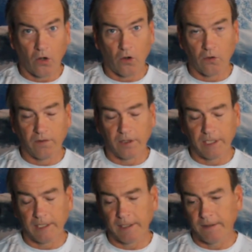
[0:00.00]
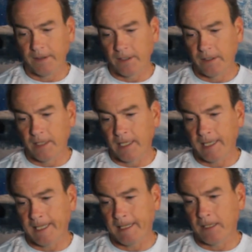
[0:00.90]
over in
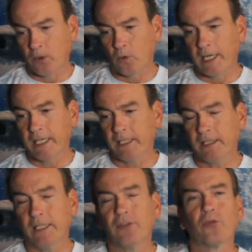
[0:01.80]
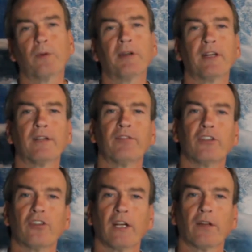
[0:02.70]
Hawaii. He's swimming a
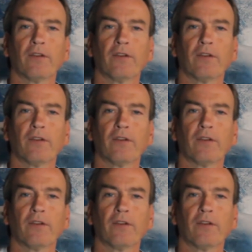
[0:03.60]
different channel,